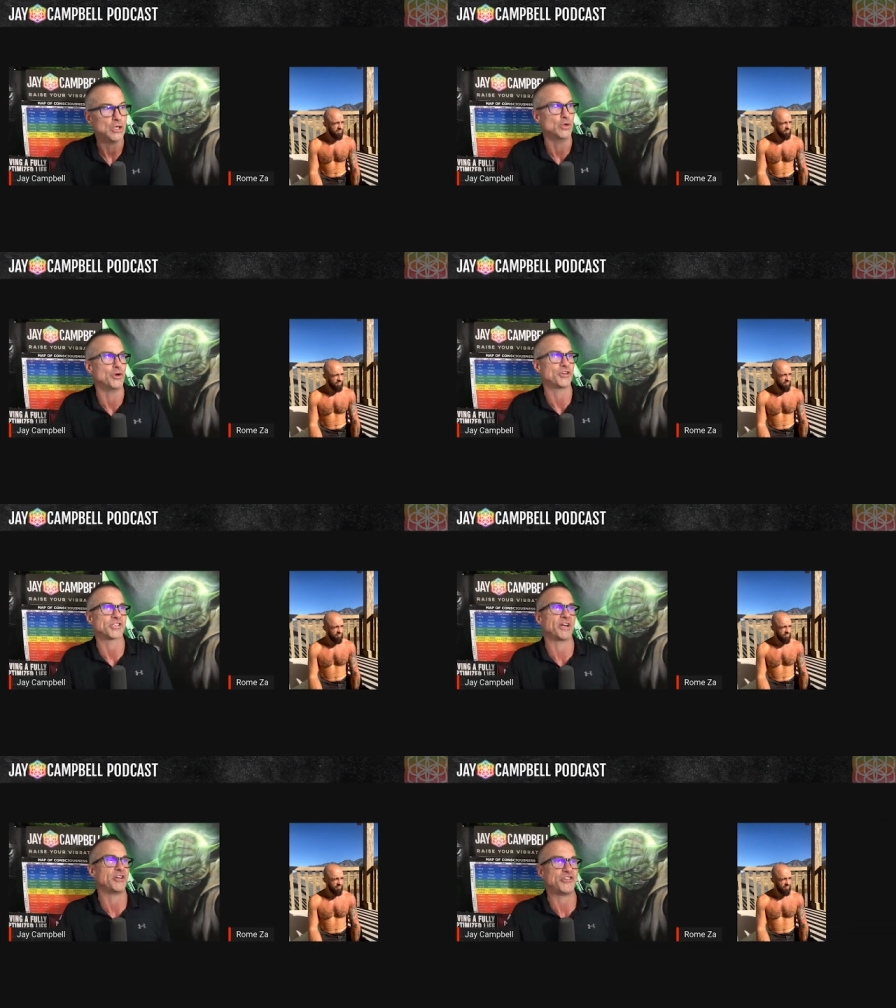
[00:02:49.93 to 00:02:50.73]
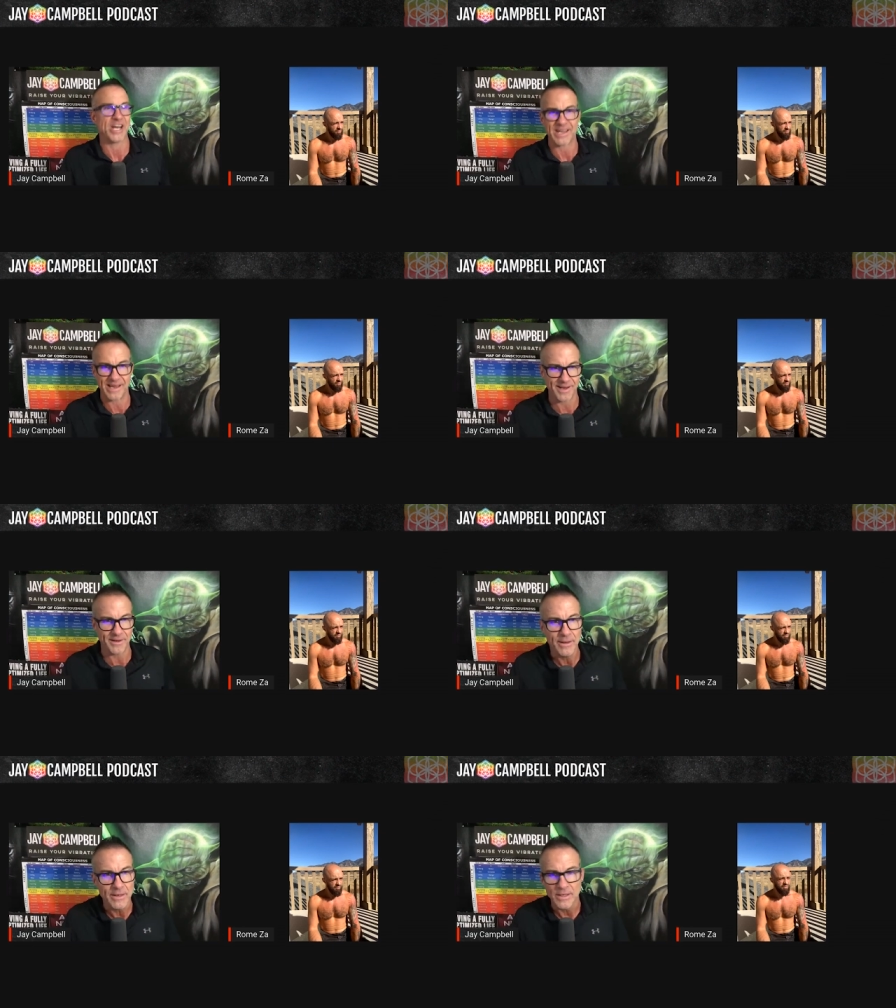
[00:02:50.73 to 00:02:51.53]
who are just going to check
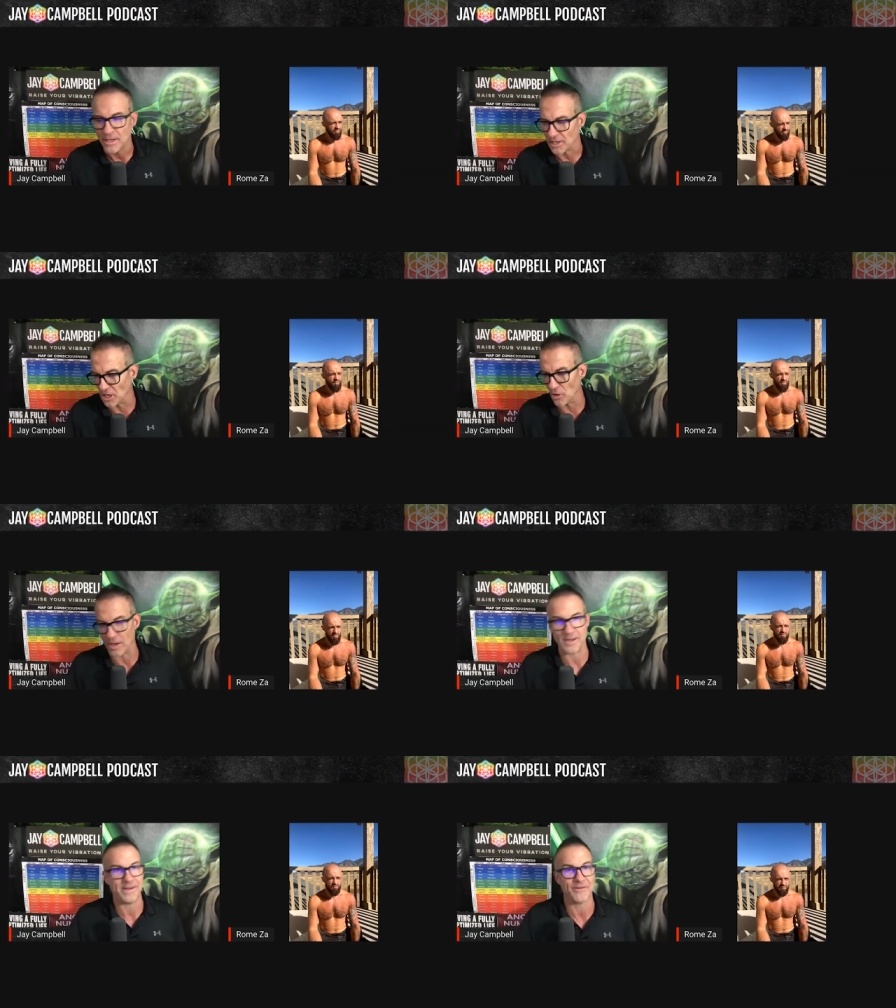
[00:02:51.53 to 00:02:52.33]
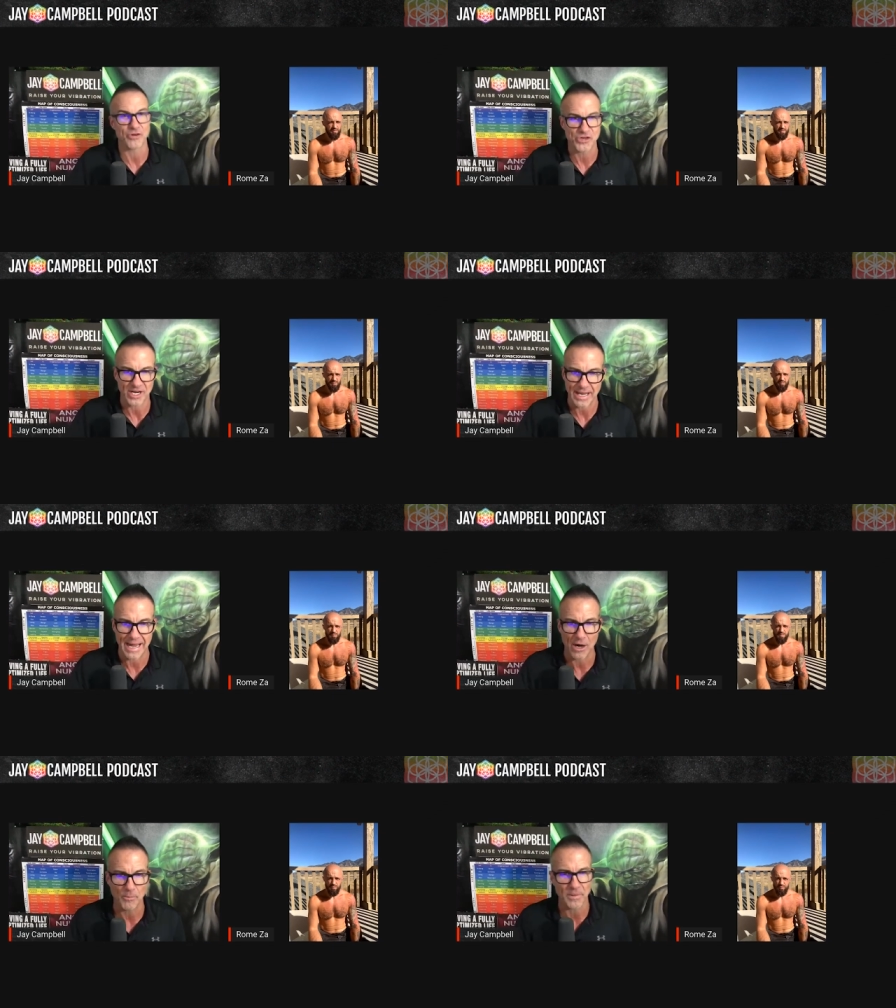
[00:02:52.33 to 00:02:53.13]
in, you know, and never check out.